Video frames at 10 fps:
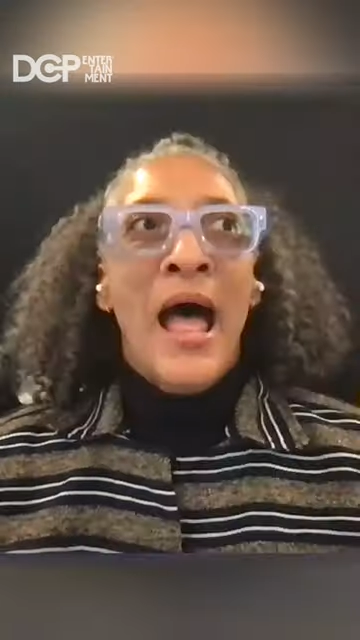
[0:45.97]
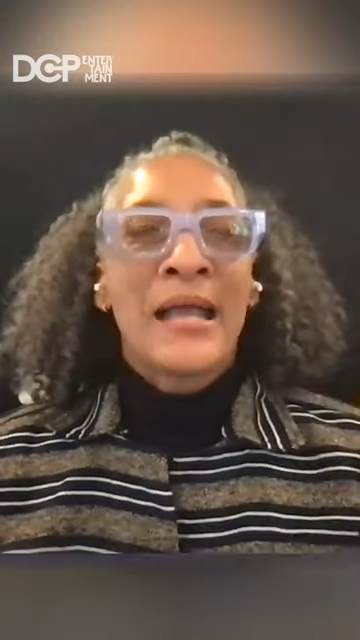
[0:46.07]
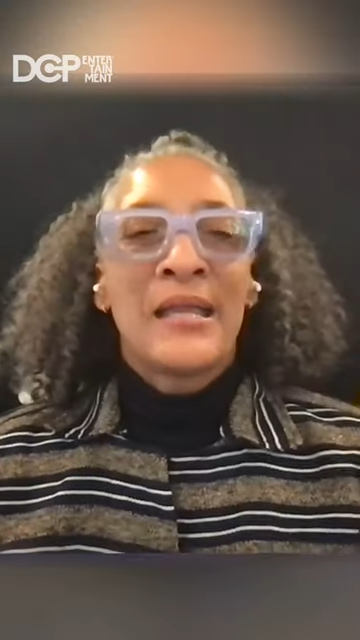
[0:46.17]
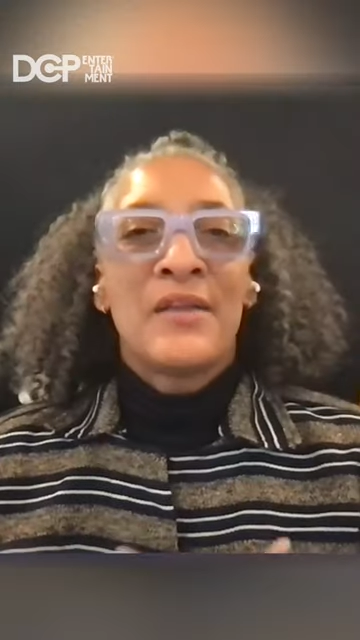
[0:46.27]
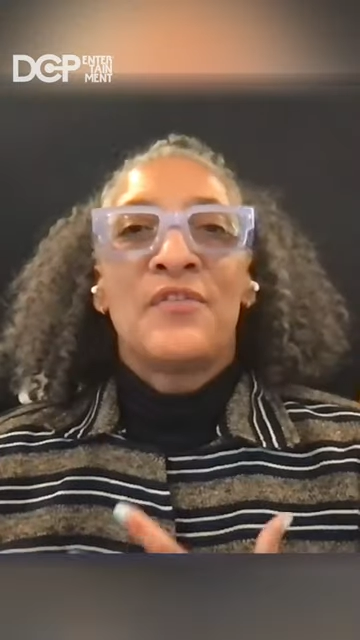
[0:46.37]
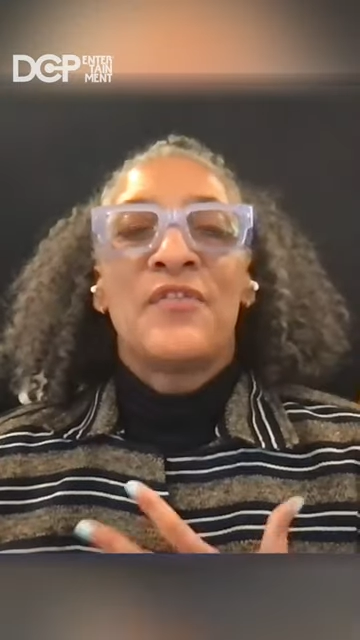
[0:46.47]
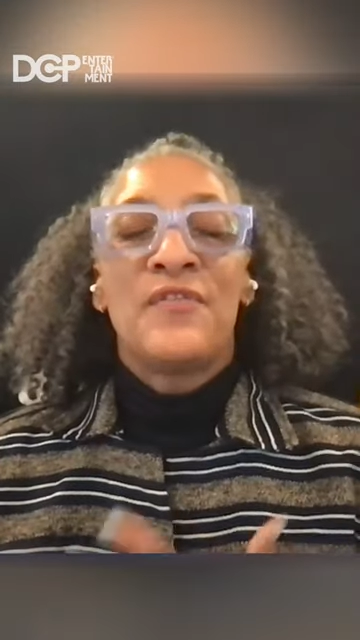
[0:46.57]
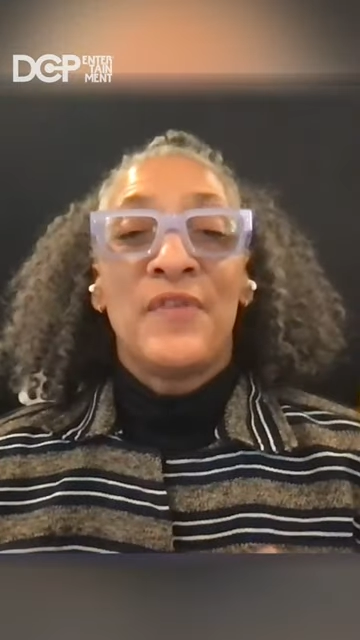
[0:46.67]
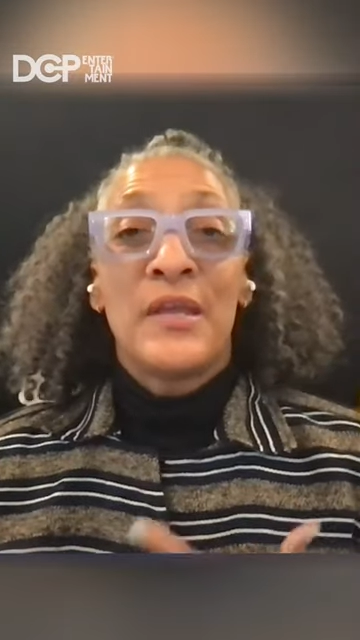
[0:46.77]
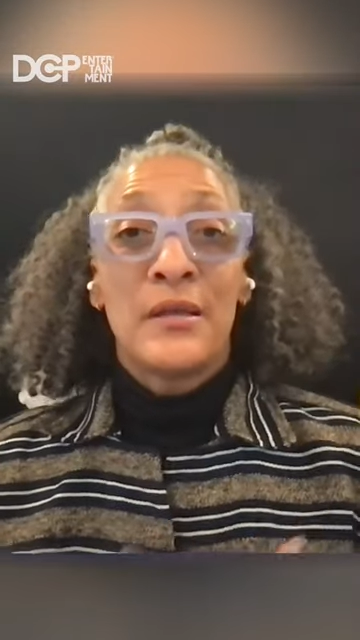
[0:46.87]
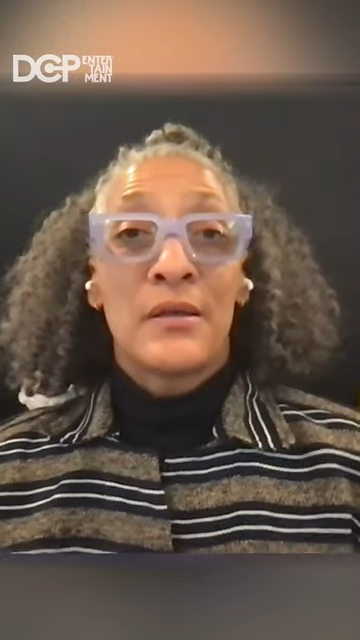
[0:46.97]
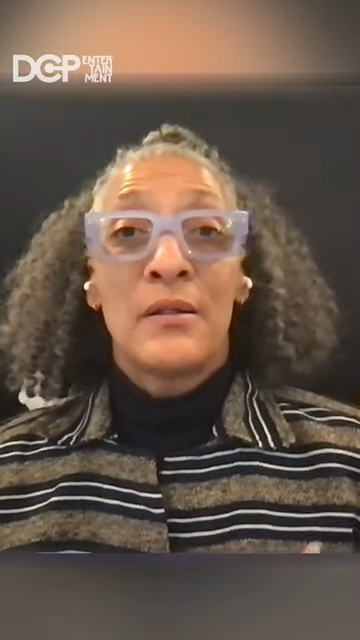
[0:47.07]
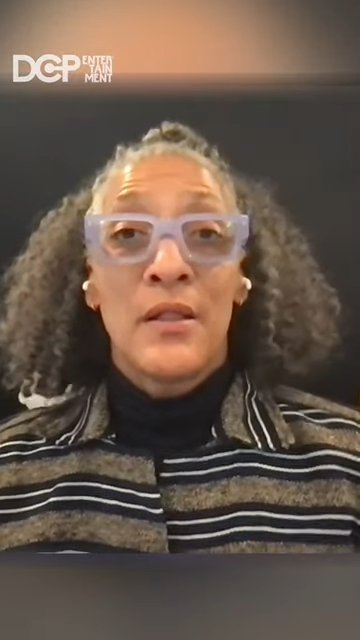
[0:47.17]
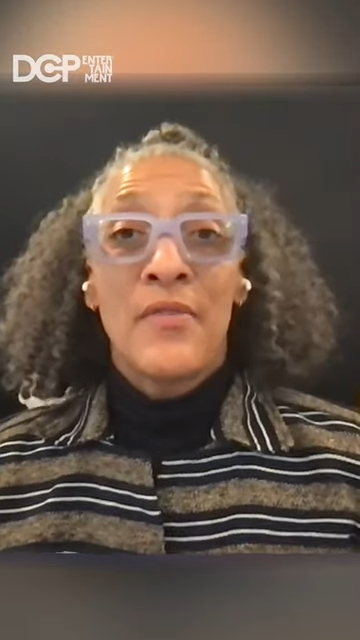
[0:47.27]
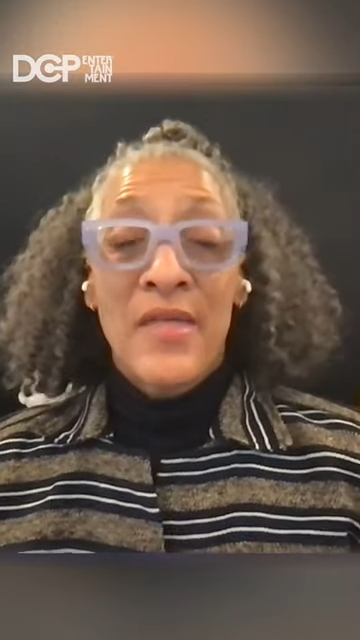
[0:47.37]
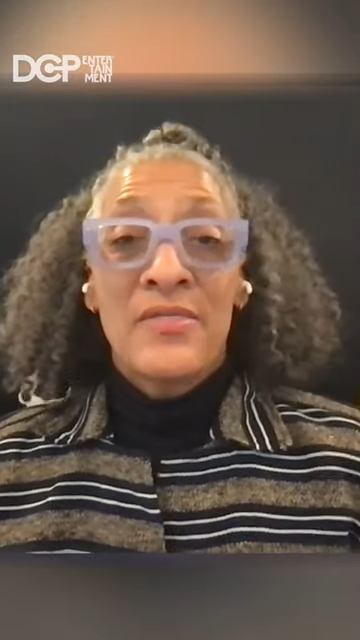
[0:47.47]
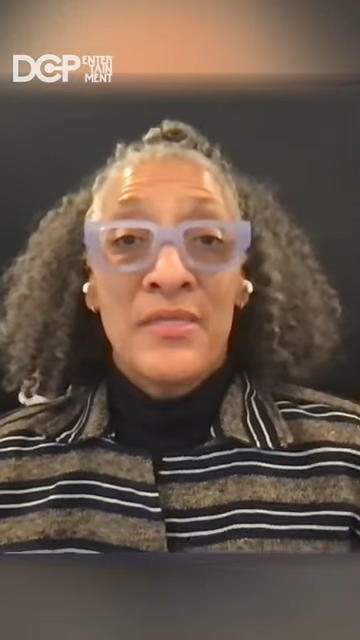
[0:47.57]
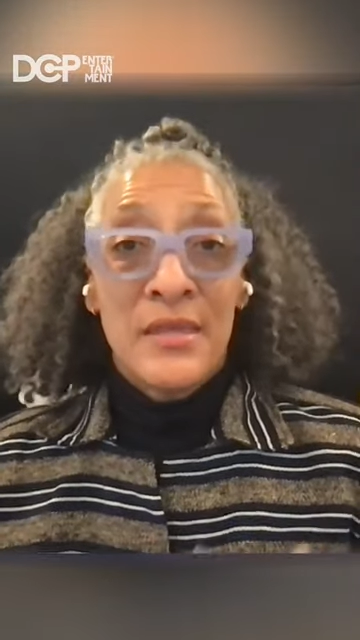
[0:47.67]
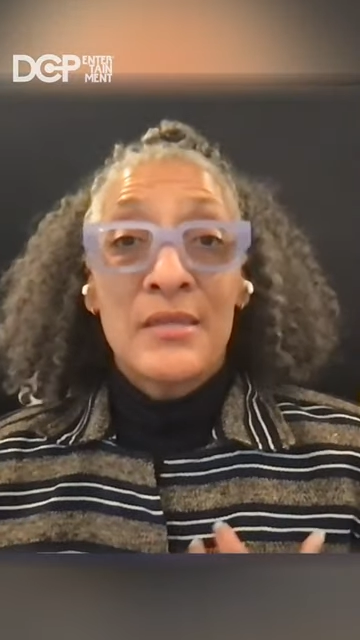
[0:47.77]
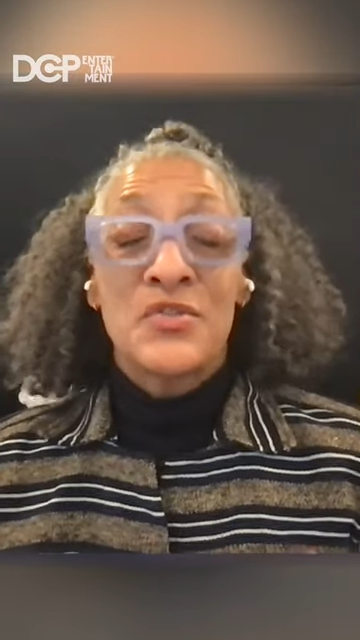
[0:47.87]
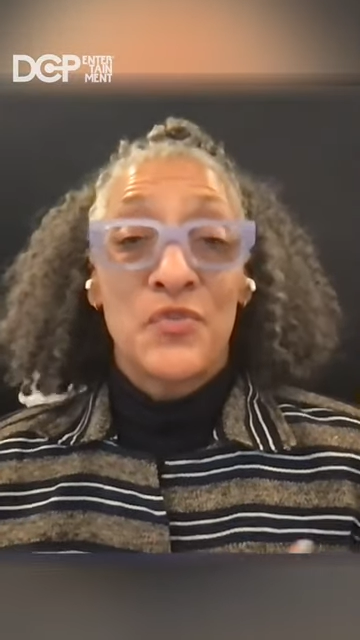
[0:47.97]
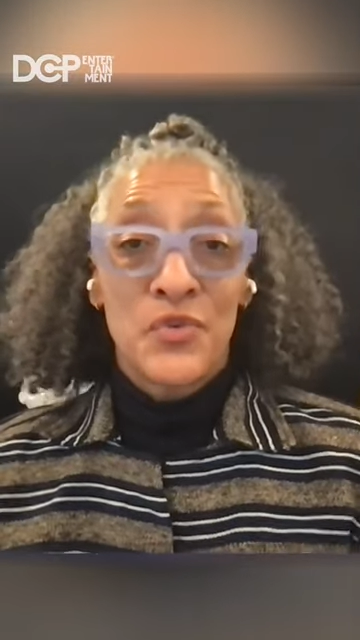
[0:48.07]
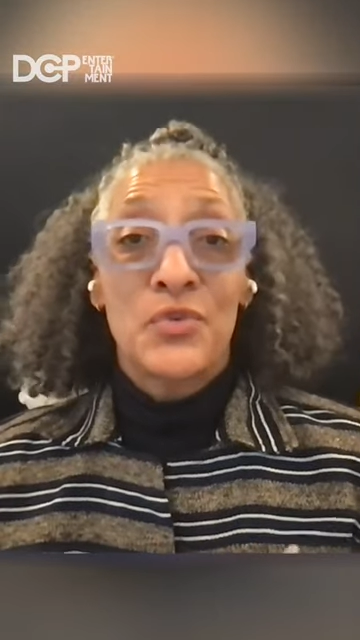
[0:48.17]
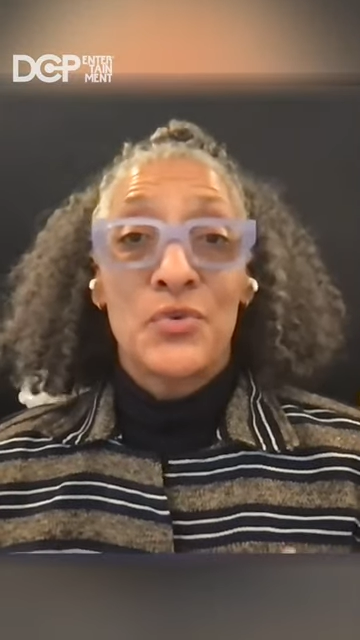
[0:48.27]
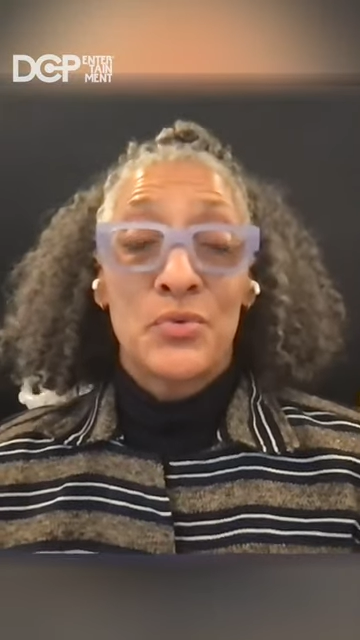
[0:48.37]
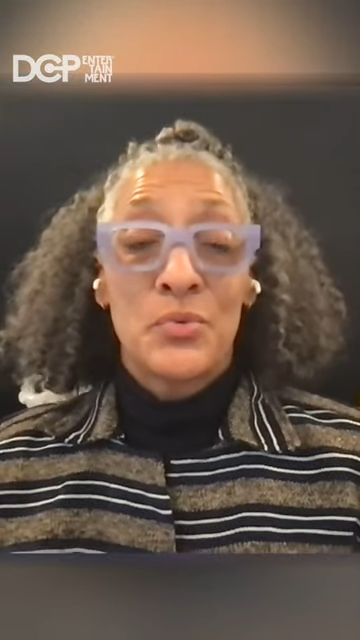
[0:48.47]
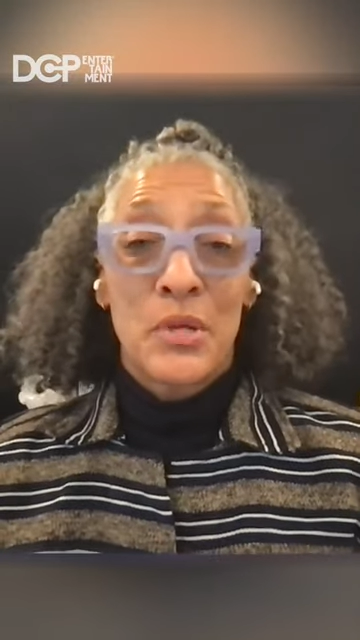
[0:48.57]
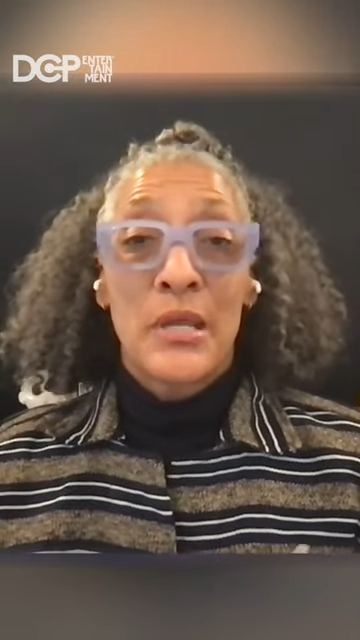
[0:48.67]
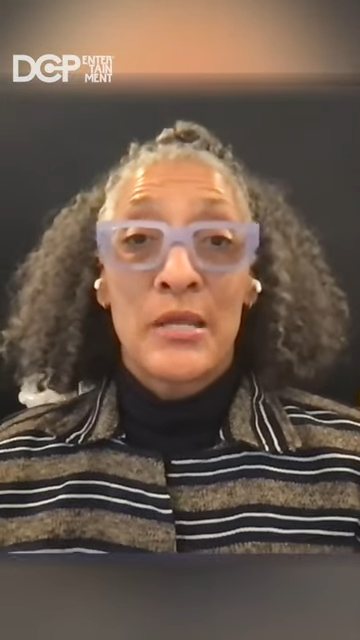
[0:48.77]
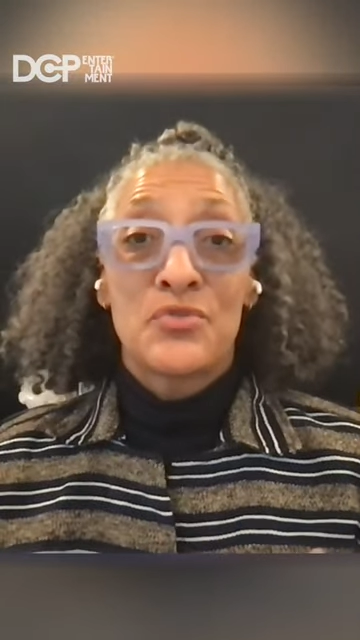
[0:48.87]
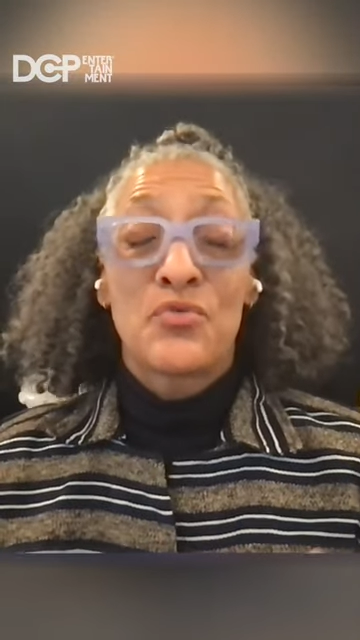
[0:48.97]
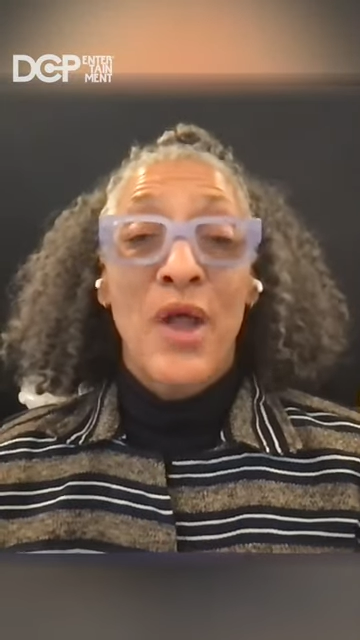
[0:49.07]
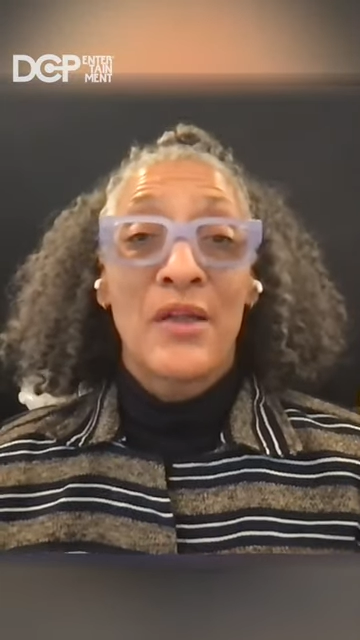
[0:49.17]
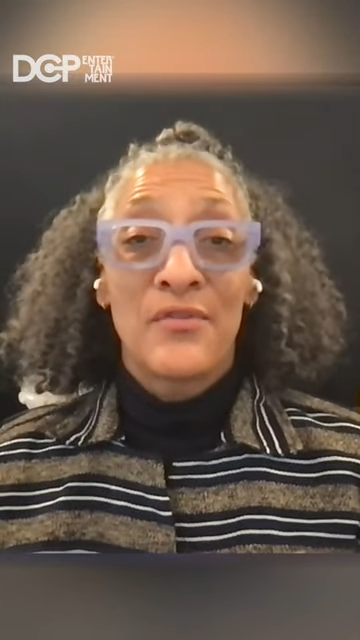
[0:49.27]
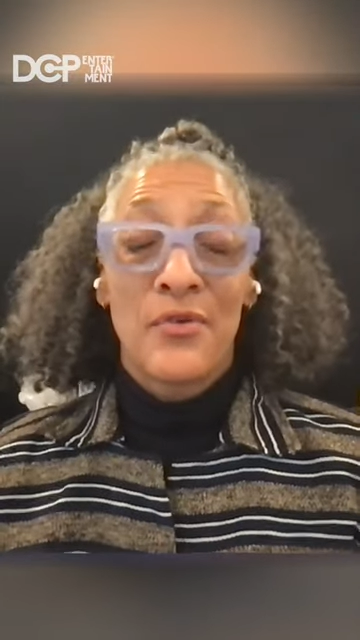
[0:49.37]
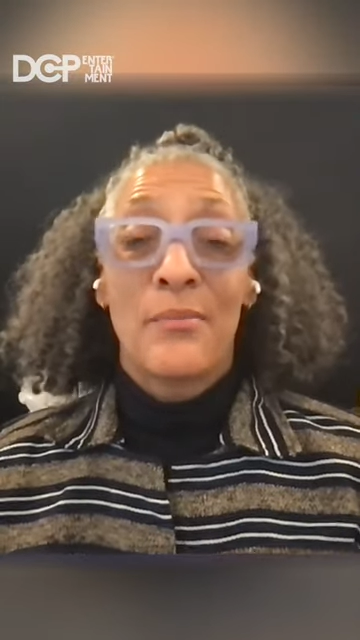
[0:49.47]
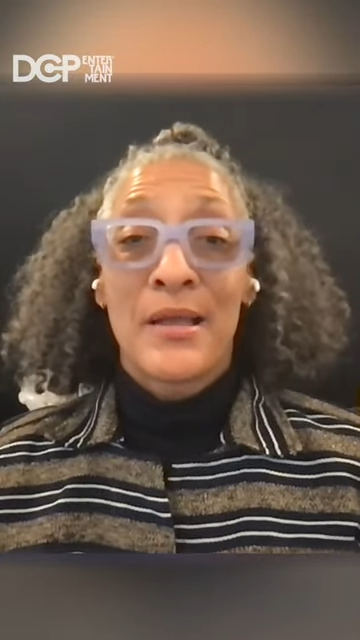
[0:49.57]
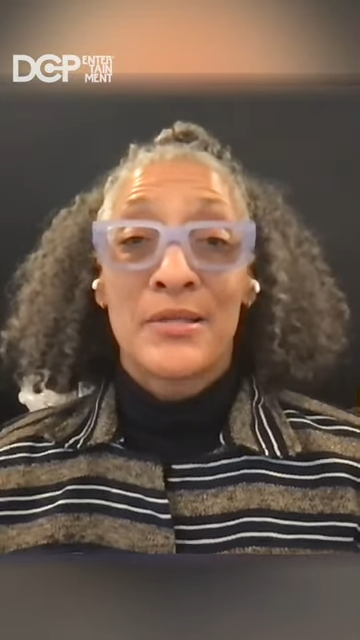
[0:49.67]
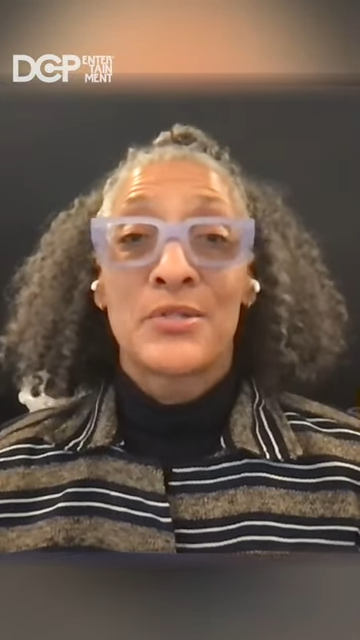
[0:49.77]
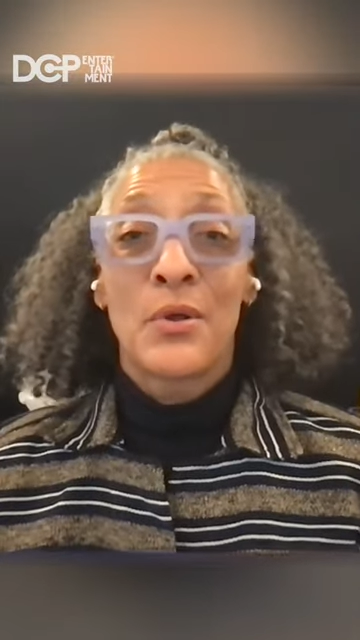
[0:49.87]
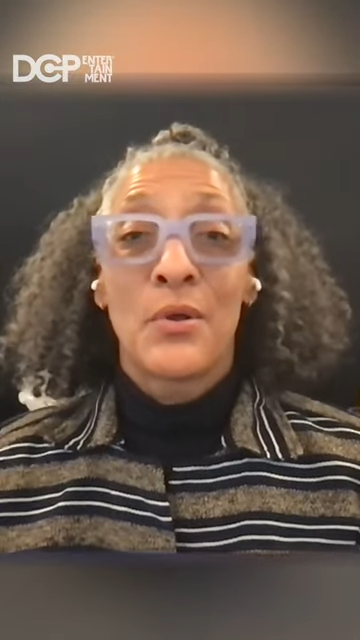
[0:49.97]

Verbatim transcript: but I can feel that this food is right for my